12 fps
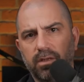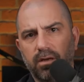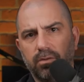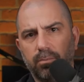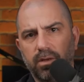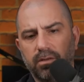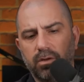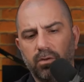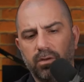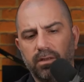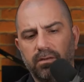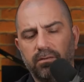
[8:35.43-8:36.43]
down the button on
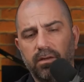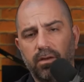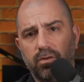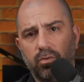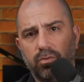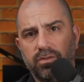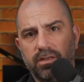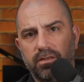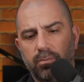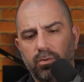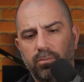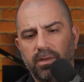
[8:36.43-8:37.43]
the left, you'll see the
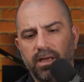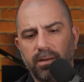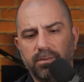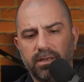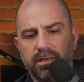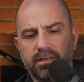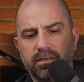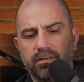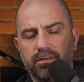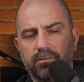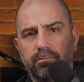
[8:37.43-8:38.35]
movement happening here.